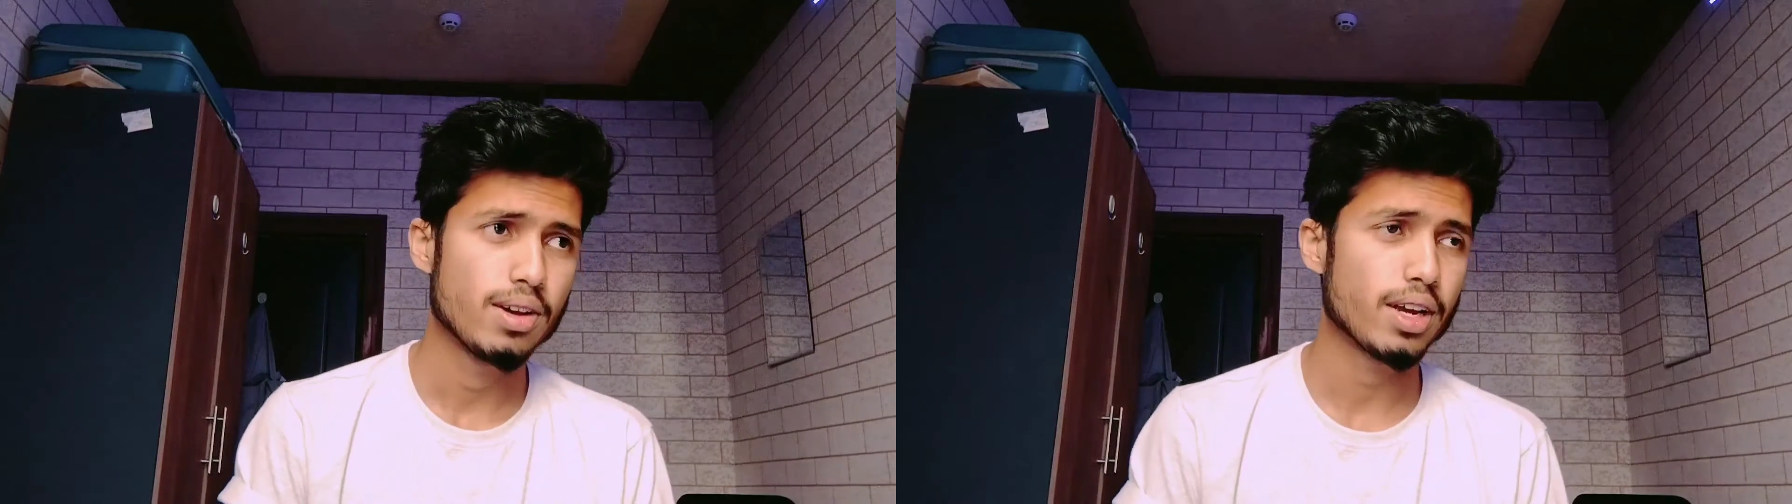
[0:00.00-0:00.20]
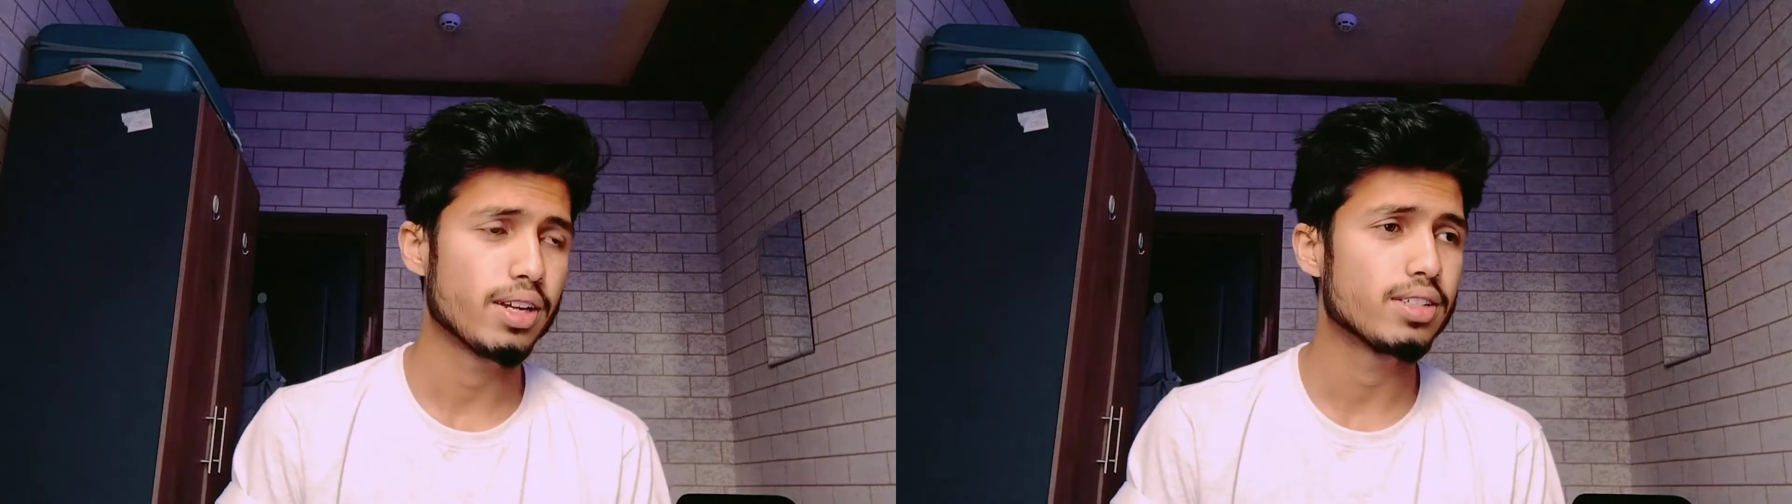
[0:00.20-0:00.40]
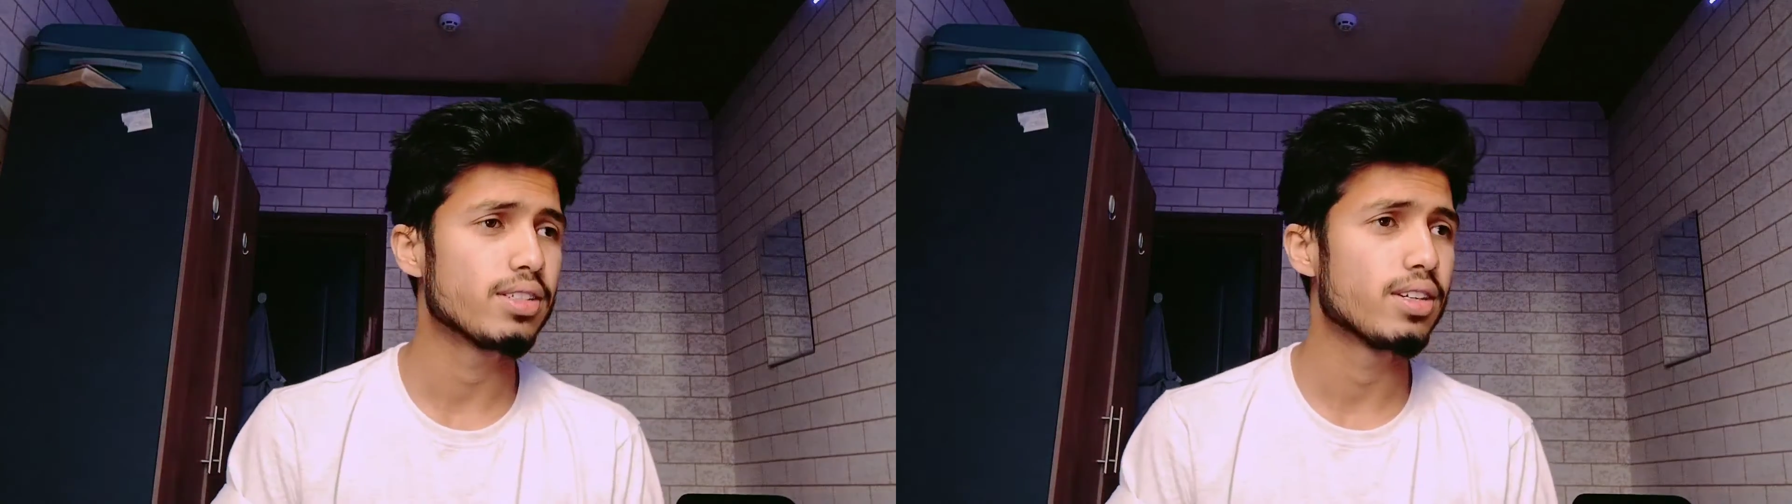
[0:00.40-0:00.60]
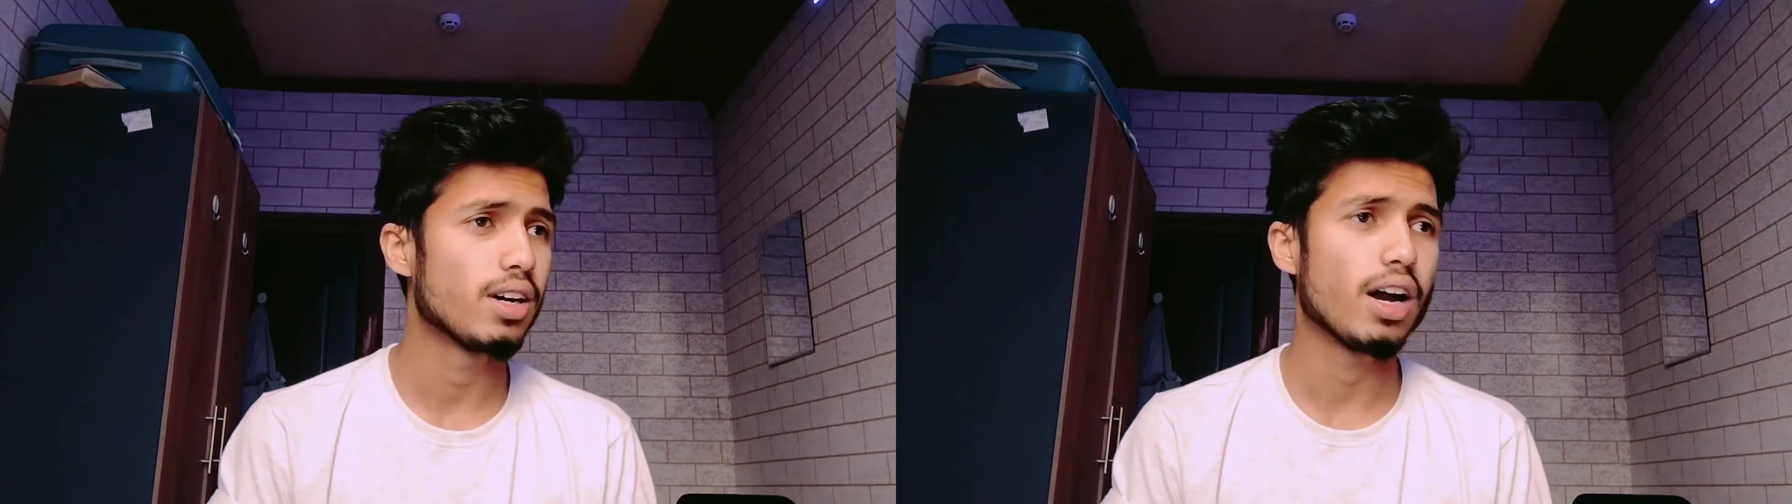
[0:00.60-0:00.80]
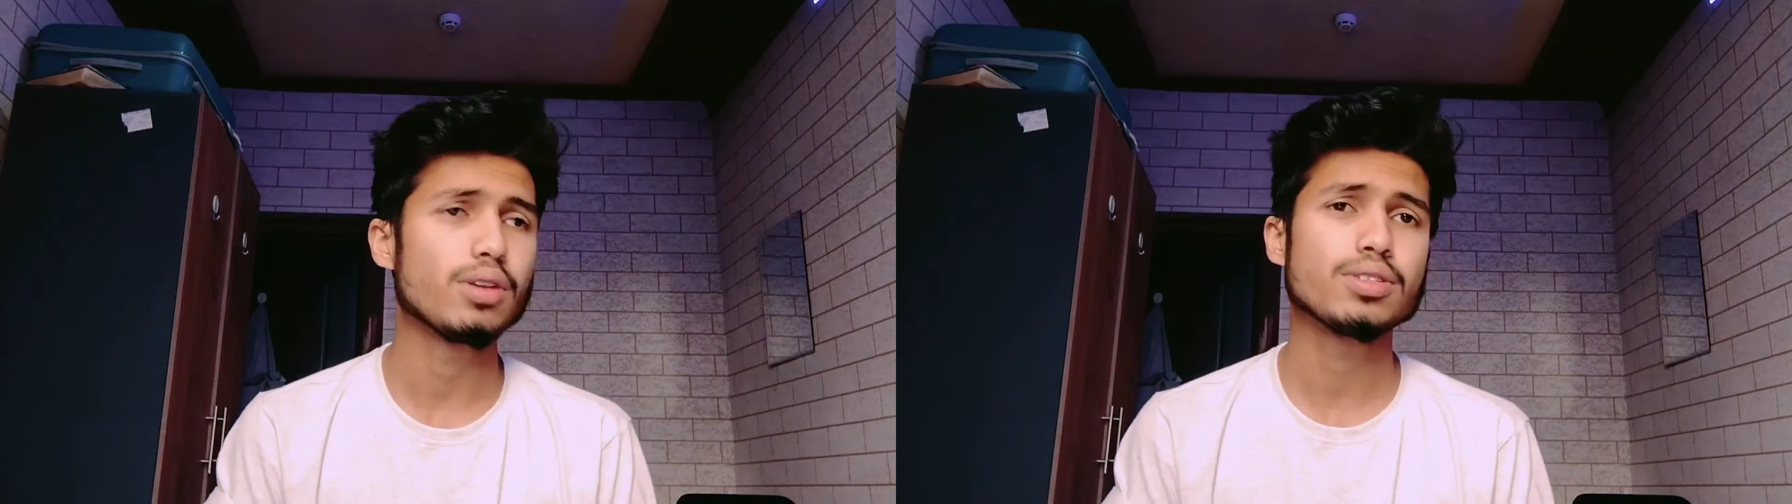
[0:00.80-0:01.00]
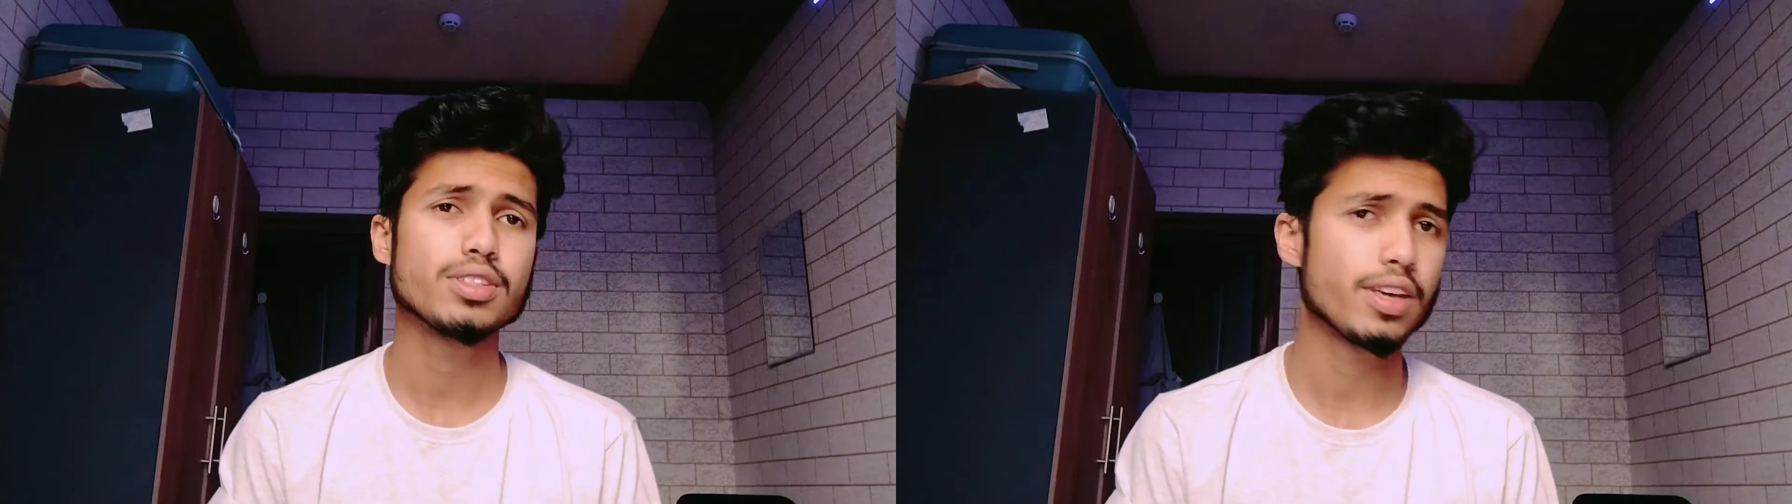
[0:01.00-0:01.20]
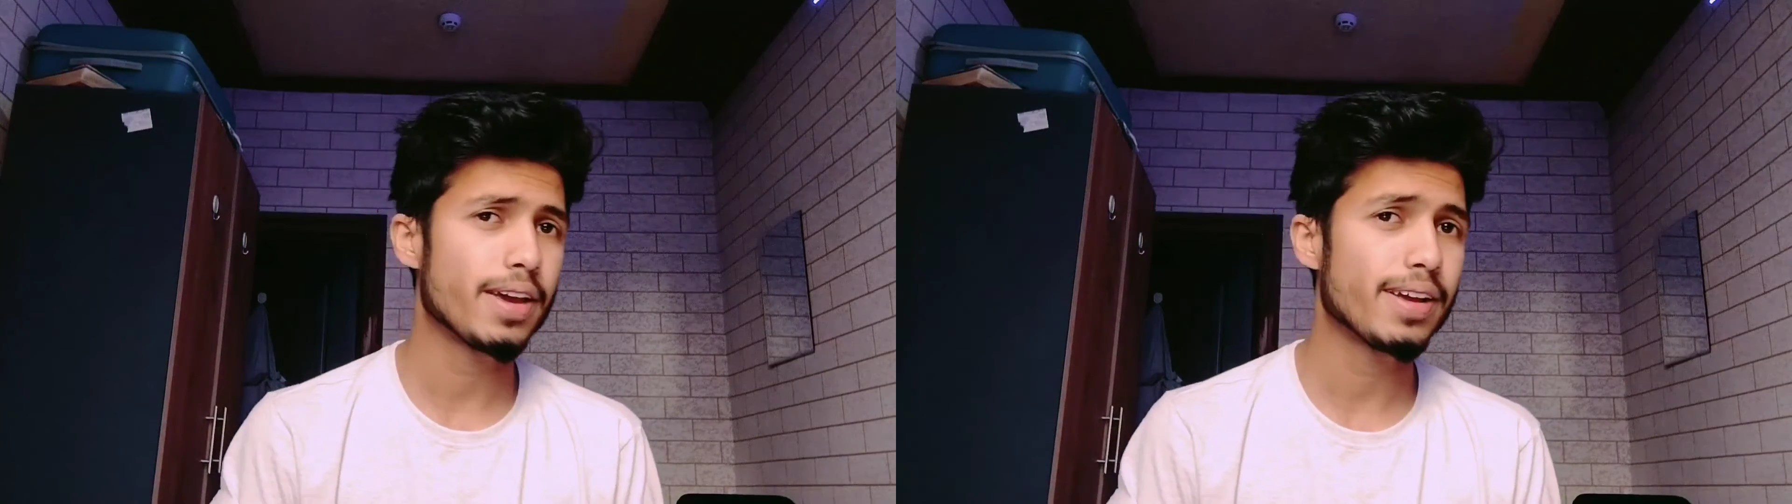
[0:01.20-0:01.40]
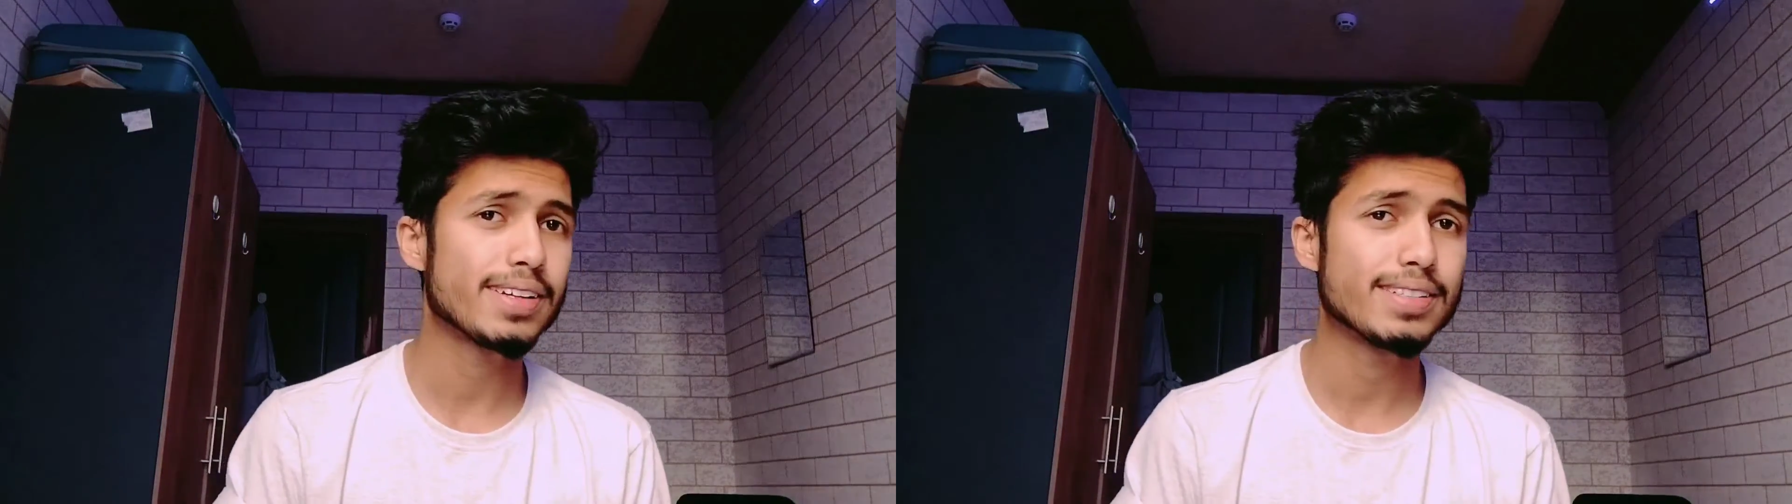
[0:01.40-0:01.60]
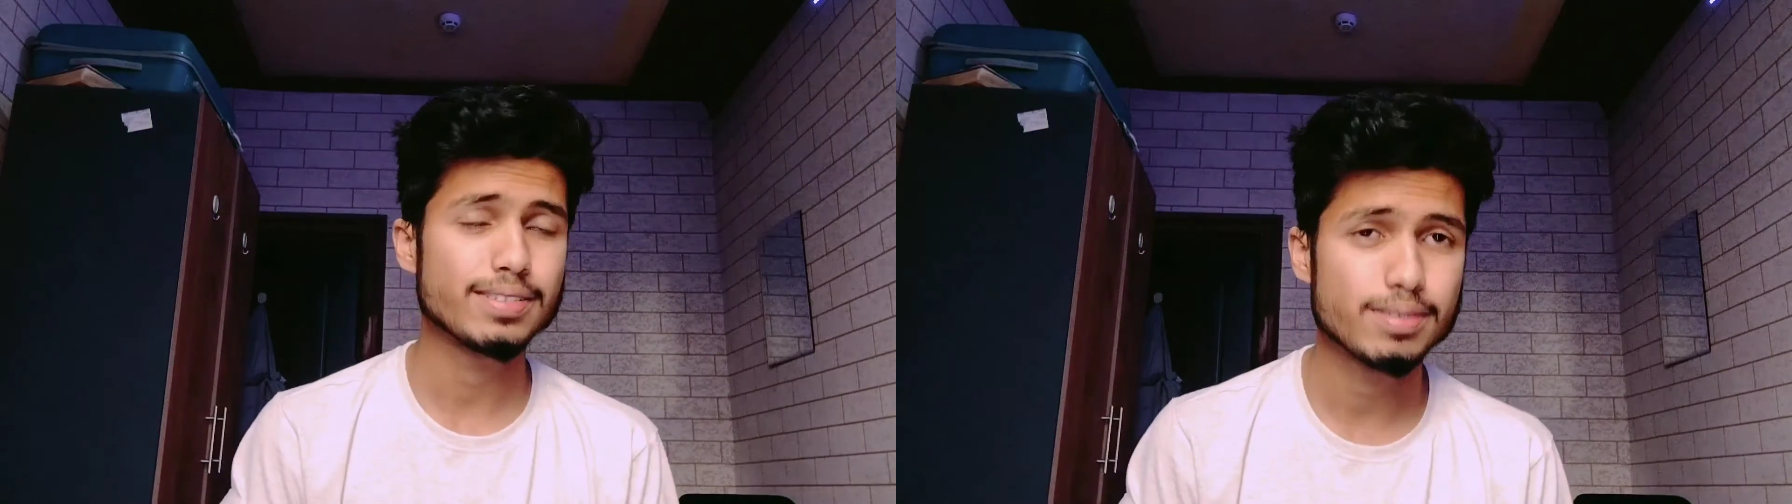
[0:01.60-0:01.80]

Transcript: okay uh, i would say